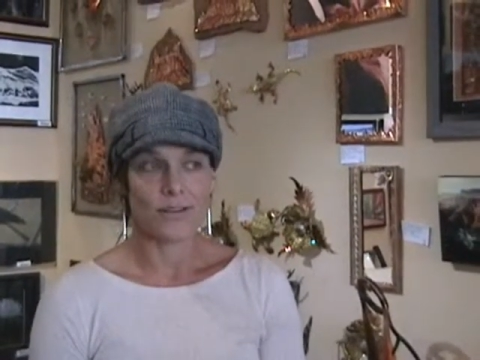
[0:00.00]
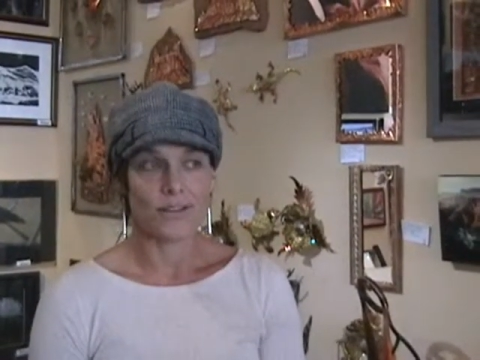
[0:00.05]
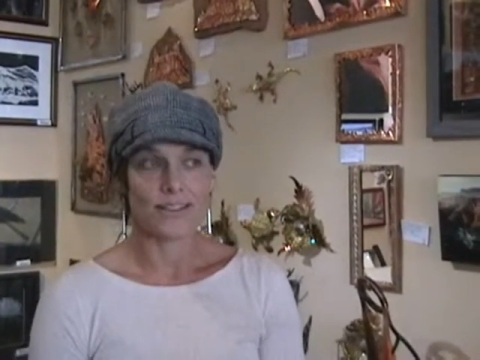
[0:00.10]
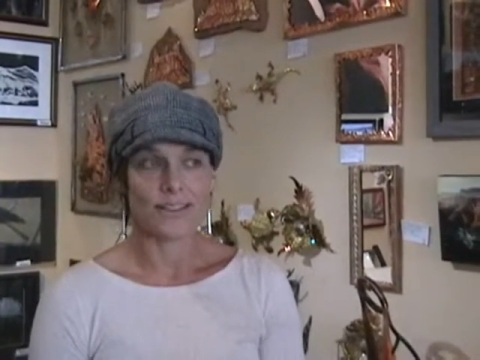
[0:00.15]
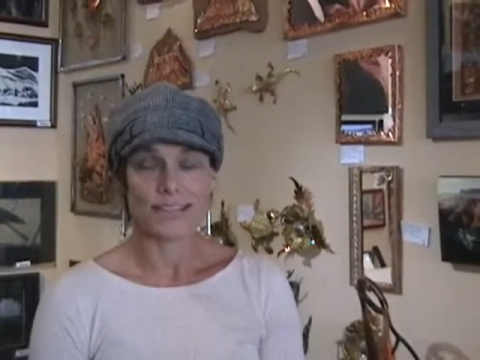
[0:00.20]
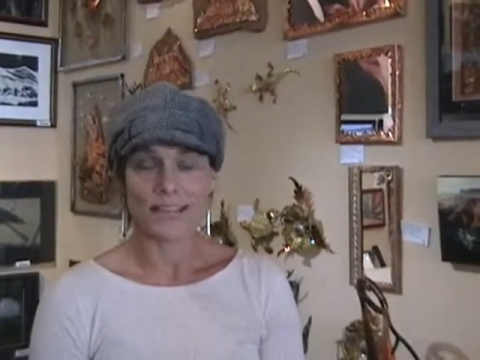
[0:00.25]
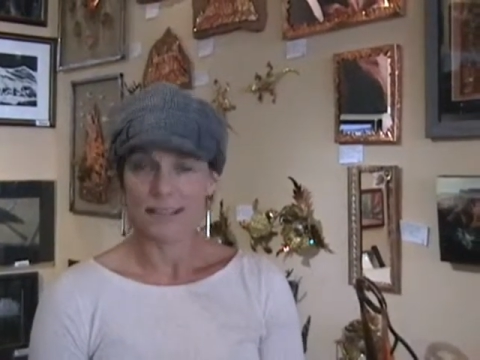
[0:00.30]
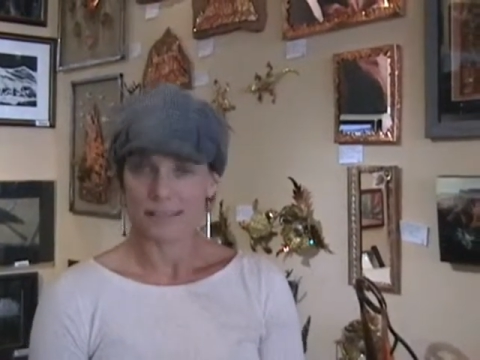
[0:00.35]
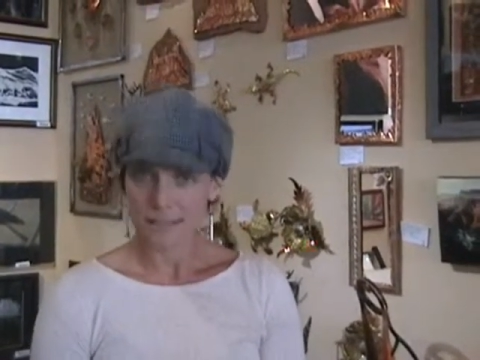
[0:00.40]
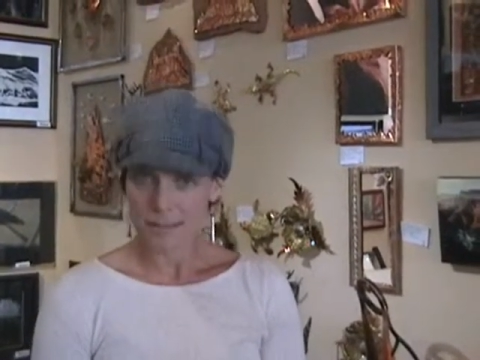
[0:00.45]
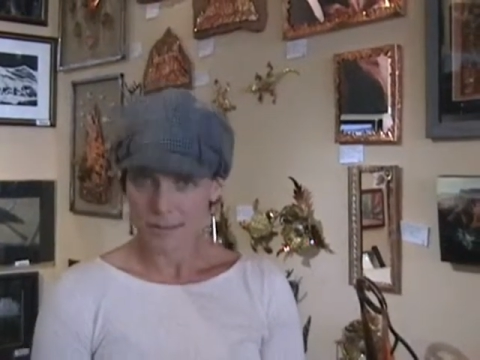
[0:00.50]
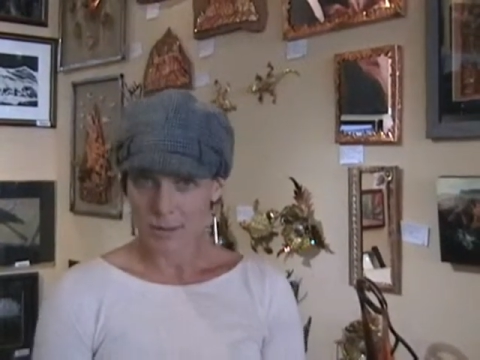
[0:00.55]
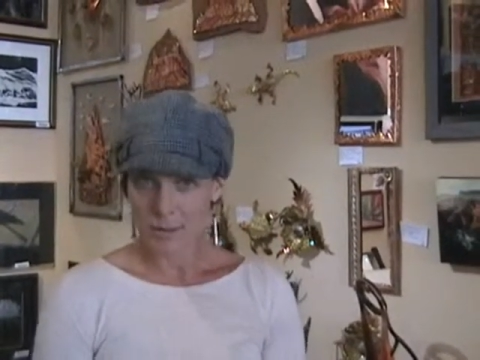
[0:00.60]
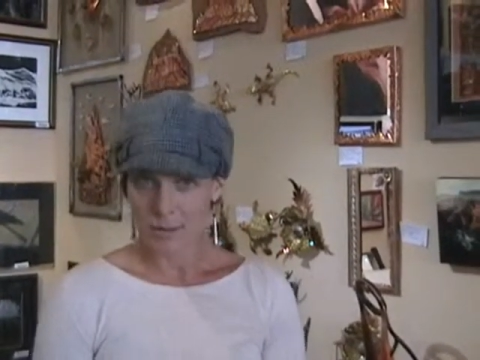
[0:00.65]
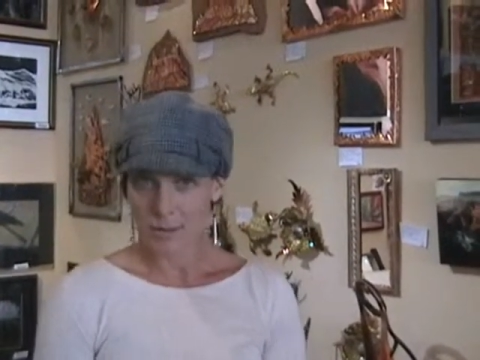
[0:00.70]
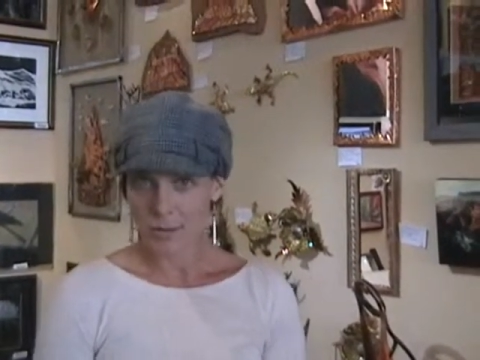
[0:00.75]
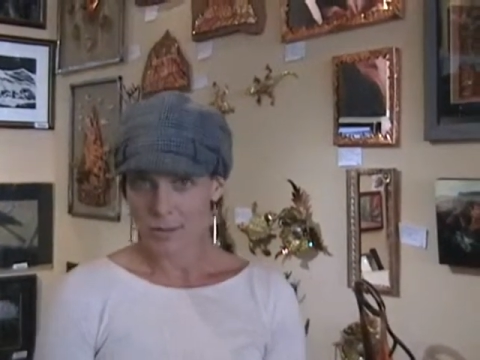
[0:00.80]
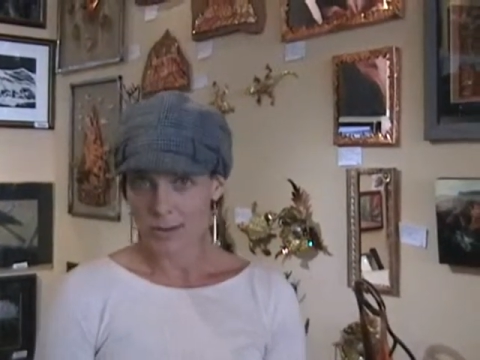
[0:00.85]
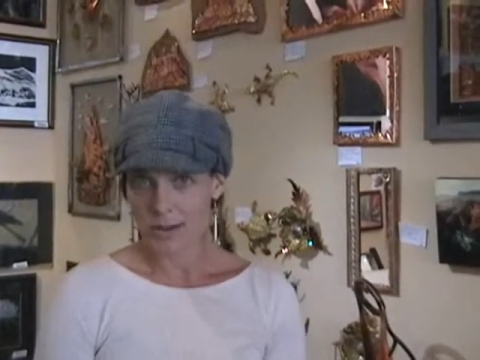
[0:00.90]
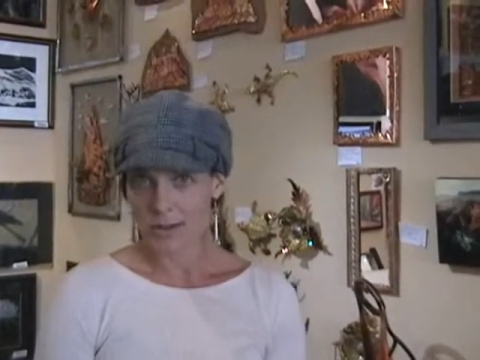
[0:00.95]
stateless
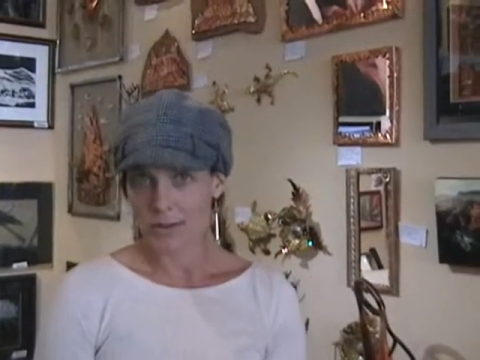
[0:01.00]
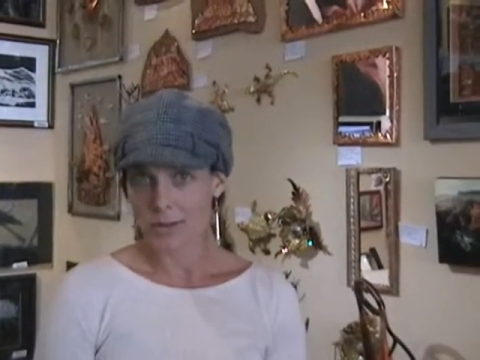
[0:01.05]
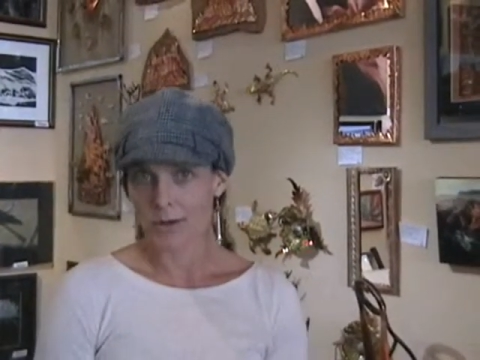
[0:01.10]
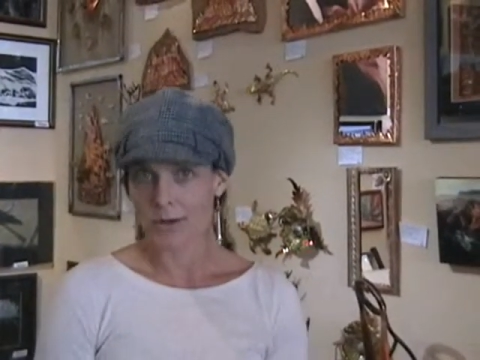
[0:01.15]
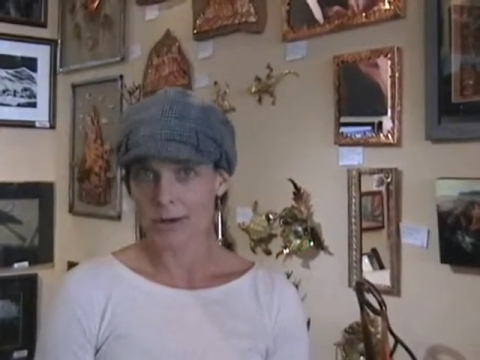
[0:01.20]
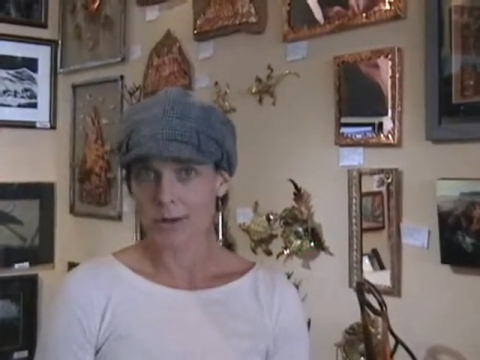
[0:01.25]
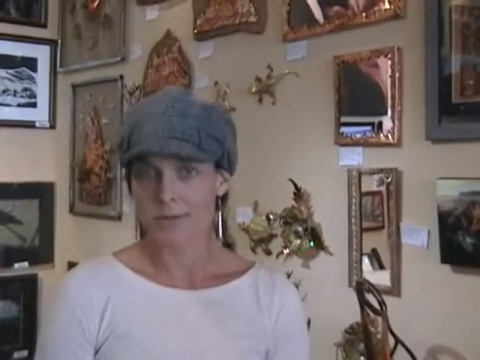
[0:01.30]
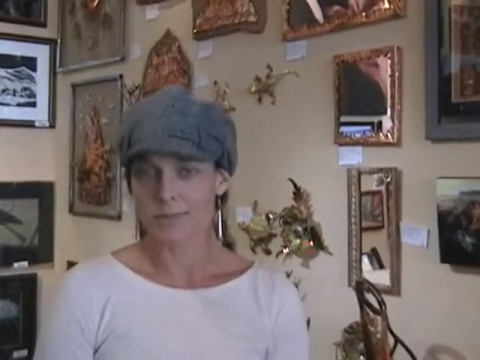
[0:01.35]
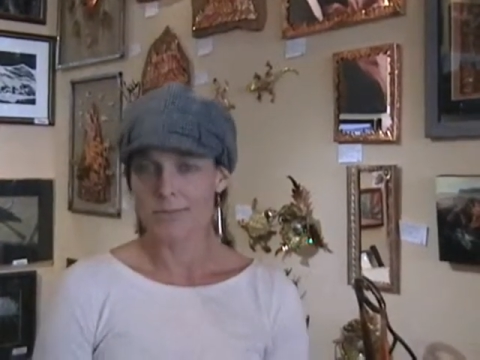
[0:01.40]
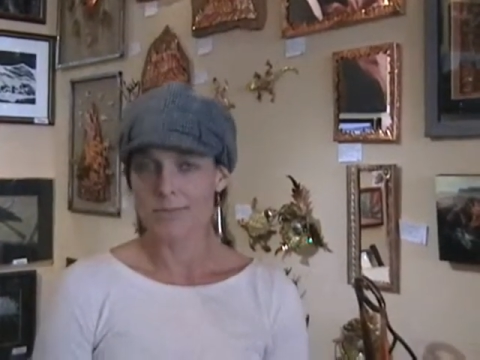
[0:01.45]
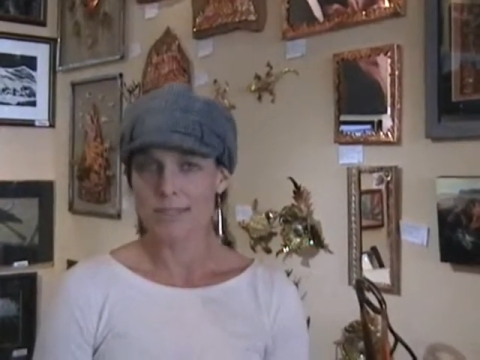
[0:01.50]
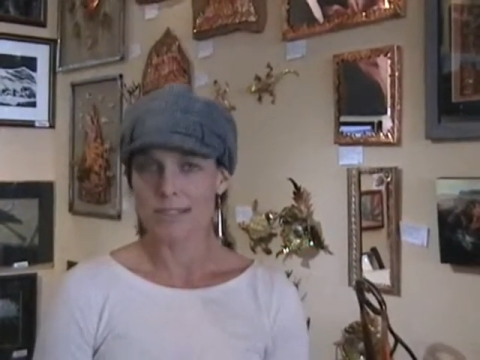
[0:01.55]
people that were